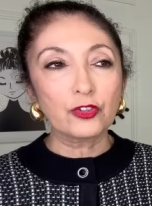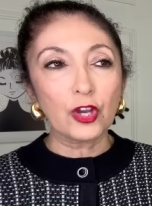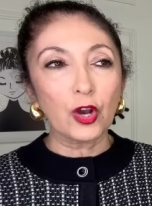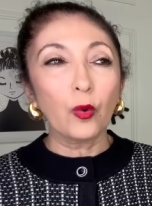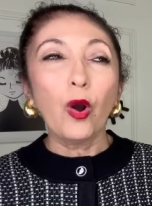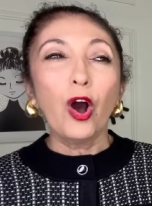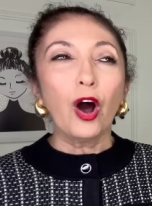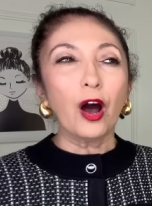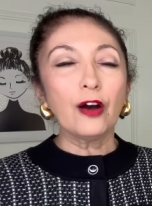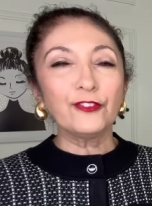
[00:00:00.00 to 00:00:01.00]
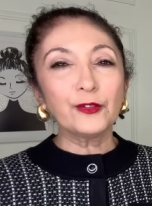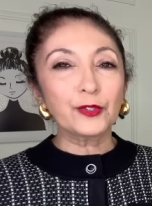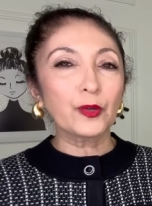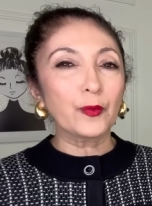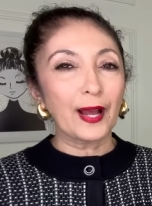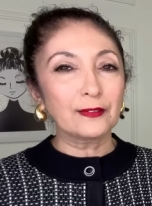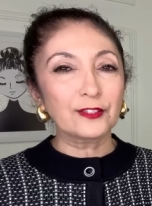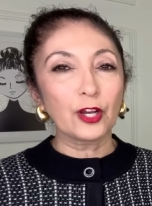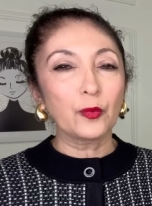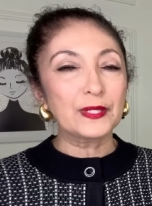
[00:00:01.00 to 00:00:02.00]
toe, often with a round
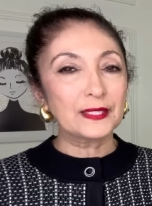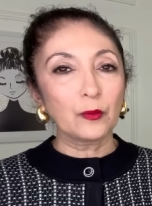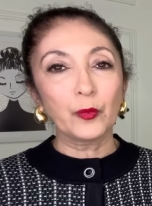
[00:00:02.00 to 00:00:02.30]
toe with some